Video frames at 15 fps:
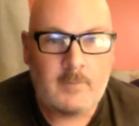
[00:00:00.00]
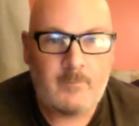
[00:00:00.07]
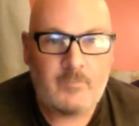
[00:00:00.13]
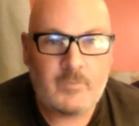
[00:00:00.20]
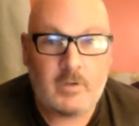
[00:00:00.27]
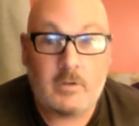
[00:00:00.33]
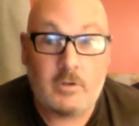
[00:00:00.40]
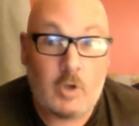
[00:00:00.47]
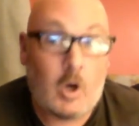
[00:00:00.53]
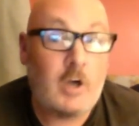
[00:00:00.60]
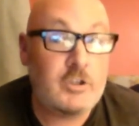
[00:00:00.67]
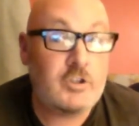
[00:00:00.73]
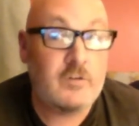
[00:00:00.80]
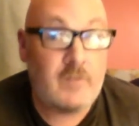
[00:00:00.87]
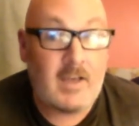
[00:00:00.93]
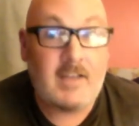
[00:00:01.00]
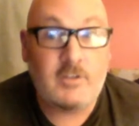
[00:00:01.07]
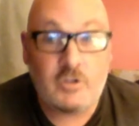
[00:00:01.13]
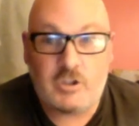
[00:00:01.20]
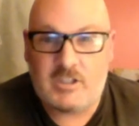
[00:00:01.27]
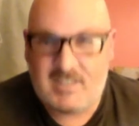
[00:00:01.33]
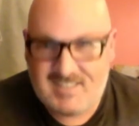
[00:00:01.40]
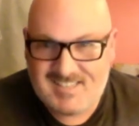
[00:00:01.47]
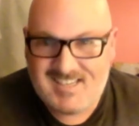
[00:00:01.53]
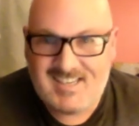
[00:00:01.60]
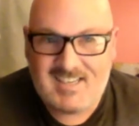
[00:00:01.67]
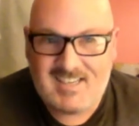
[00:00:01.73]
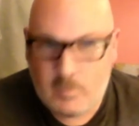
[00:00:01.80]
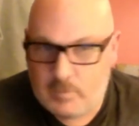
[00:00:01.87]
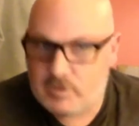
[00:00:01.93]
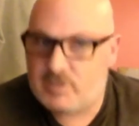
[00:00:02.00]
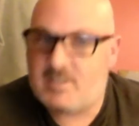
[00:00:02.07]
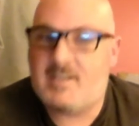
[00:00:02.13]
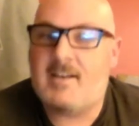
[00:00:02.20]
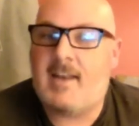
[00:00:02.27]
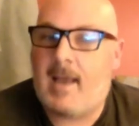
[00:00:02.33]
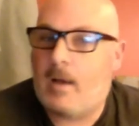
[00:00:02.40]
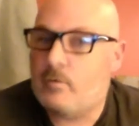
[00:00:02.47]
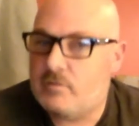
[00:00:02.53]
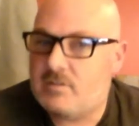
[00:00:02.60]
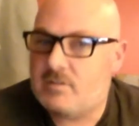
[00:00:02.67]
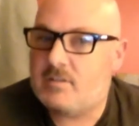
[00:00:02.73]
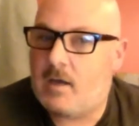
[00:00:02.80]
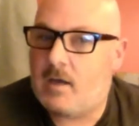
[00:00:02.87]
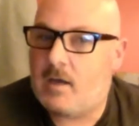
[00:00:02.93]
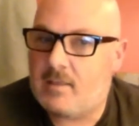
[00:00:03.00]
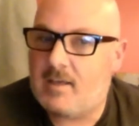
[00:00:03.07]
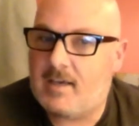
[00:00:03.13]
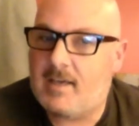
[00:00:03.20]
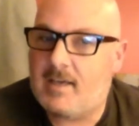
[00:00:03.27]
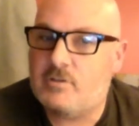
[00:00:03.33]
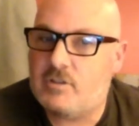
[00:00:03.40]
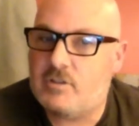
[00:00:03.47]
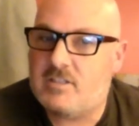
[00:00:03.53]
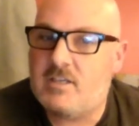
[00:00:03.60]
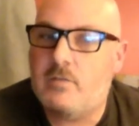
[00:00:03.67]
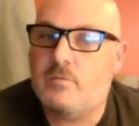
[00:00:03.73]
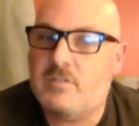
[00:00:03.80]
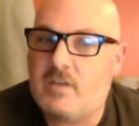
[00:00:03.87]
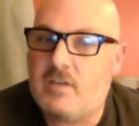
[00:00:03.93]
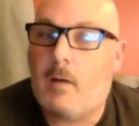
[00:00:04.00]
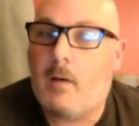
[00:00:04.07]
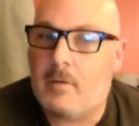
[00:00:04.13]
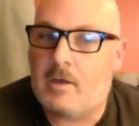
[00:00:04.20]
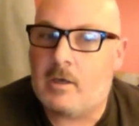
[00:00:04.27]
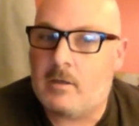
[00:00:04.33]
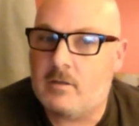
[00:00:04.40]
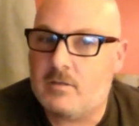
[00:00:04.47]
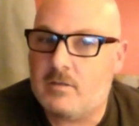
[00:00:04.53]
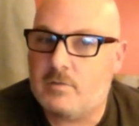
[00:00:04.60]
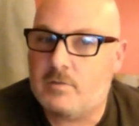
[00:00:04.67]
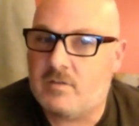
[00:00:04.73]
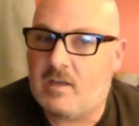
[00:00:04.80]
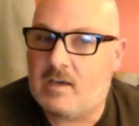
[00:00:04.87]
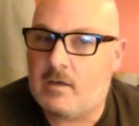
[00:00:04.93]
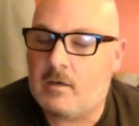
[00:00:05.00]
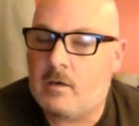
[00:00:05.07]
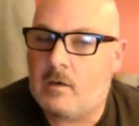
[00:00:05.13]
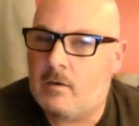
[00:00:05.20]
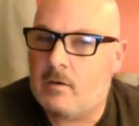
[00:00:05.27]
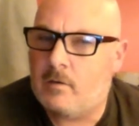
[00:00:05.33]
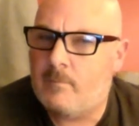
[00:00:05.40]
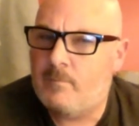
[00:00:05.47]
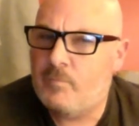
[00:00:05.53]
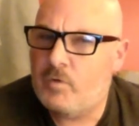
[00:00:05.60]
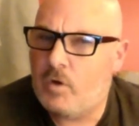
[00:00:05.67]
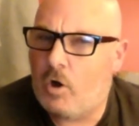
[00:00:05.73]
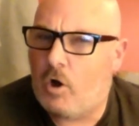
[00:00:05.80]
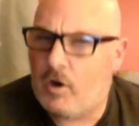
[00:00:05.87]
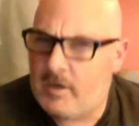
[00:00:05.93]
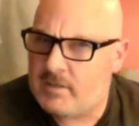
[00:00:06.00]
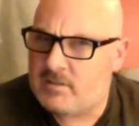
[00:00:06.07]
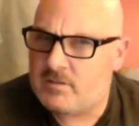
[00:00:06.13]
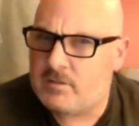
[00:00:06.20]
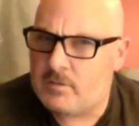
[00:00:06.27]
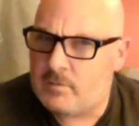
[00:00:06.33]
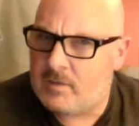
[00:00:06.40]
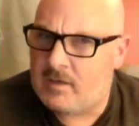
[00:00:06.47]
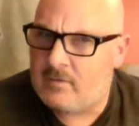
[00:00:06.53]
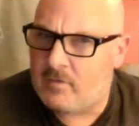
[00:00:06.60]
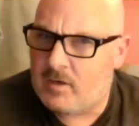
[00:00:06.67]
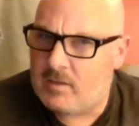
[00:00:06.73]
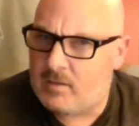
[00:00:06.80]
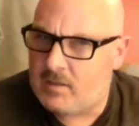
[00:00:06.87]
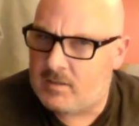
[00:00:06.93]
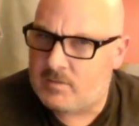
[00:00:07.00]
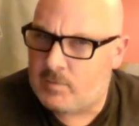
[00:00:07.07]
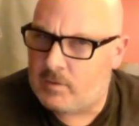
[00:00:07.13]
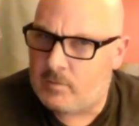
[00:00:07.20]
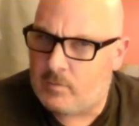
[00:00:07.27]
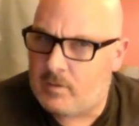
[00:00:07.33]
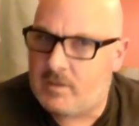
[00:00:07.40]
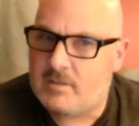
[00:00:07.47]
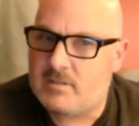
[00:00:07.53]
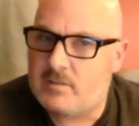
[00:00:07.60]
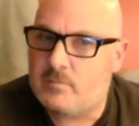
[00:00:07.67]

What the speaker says: the launch of NGT. We just announced, I think NGT was coming. This was like August or whatever, I think is what it was. It was